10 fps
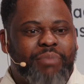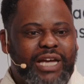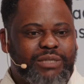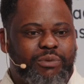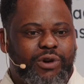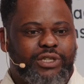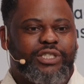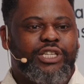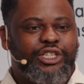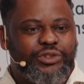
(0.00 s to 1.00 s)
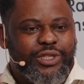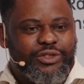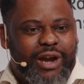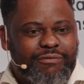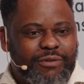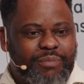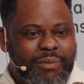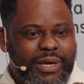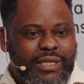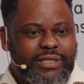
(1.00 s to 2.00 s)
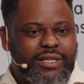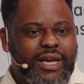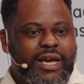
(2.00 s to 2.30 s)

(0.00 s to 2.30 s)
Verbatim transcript: passports, issuing travel permits.